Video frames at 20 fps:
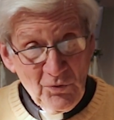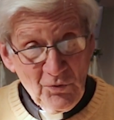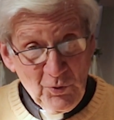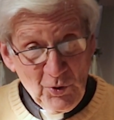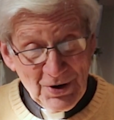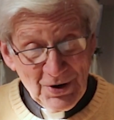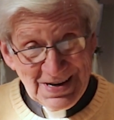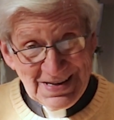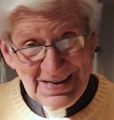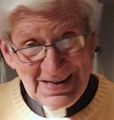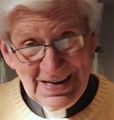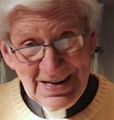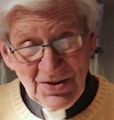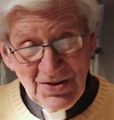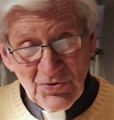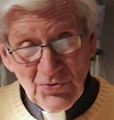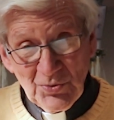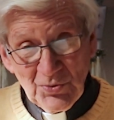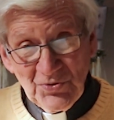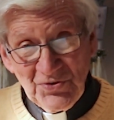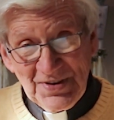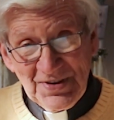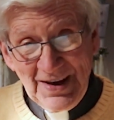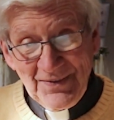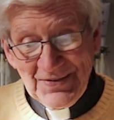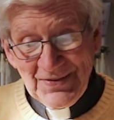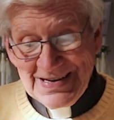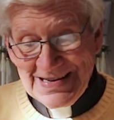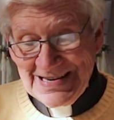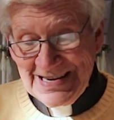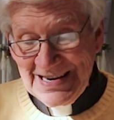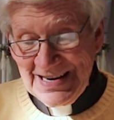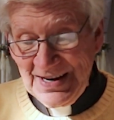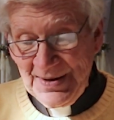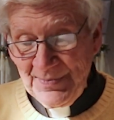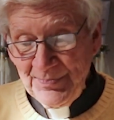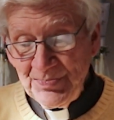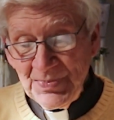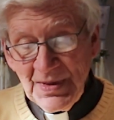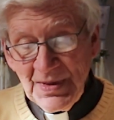14 through 17.